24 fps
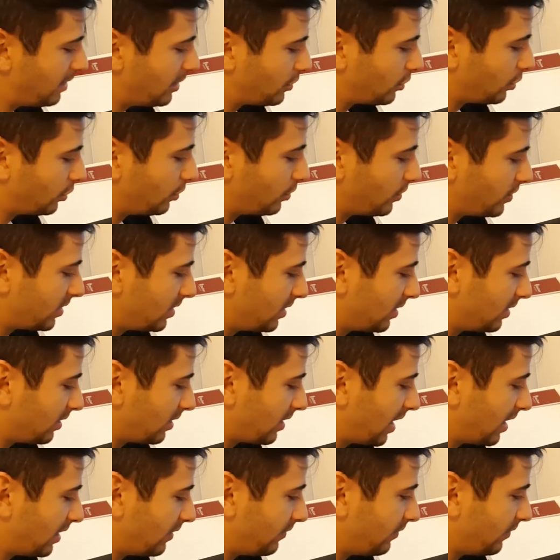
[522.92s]
introducing
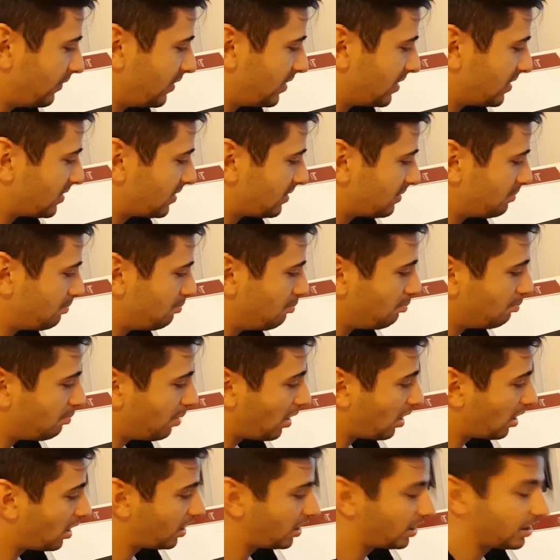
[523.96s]
kind of this
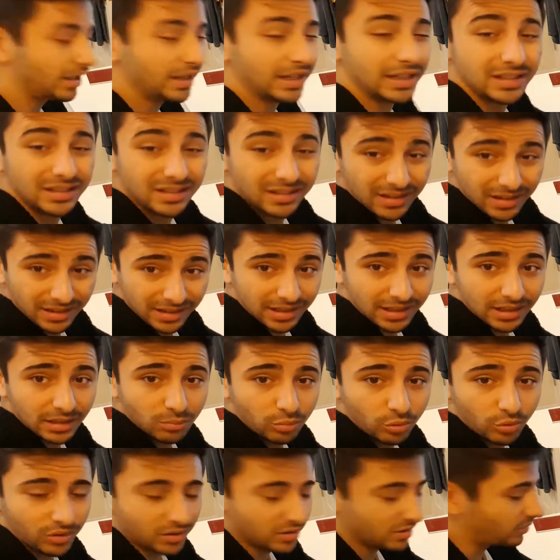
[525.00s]
bar into the
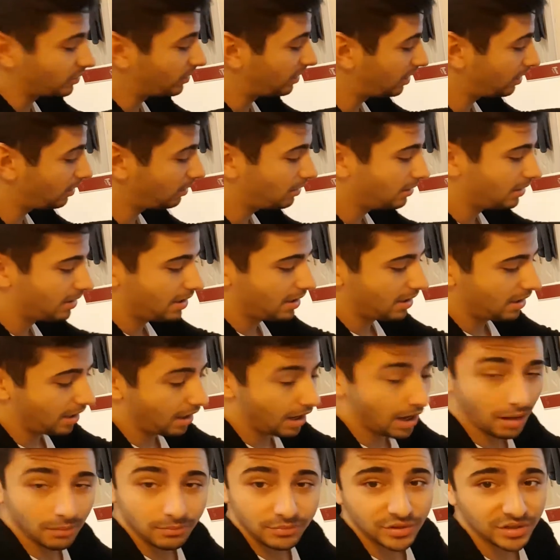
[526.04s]
keyboard as well.
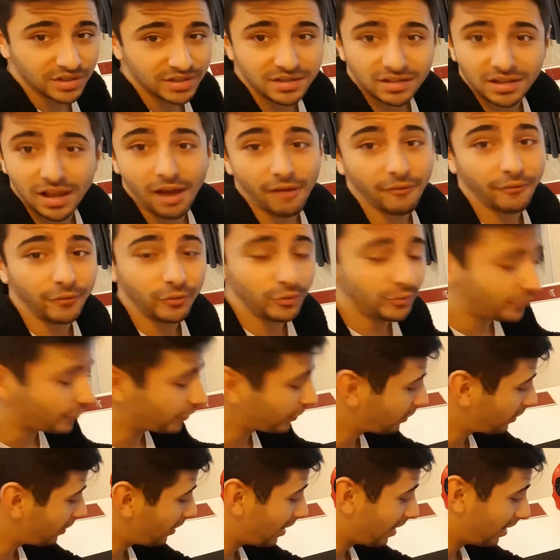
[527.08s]
Just food for
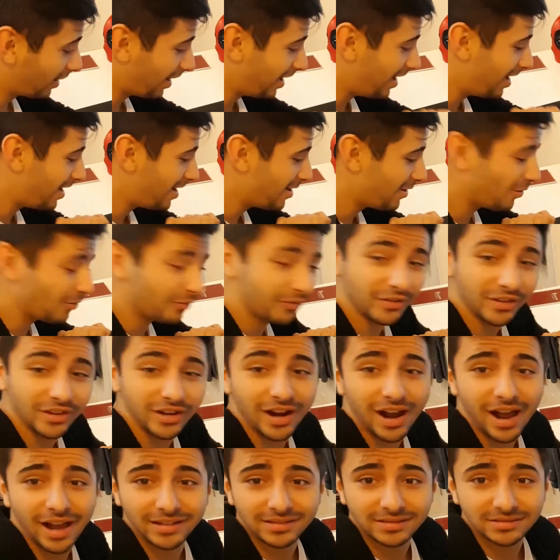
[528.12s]
thought over there.
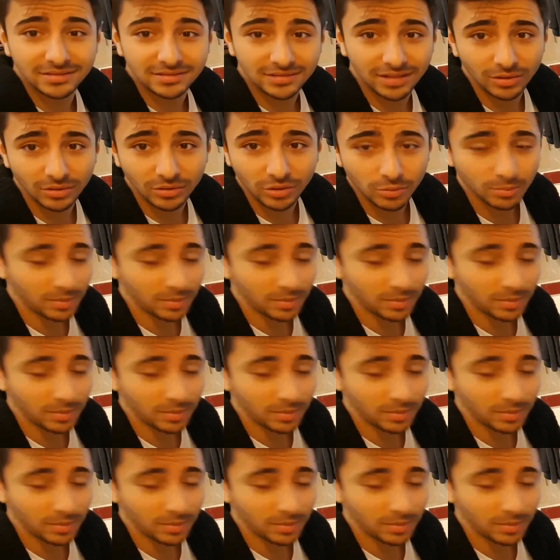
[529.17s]
I don't know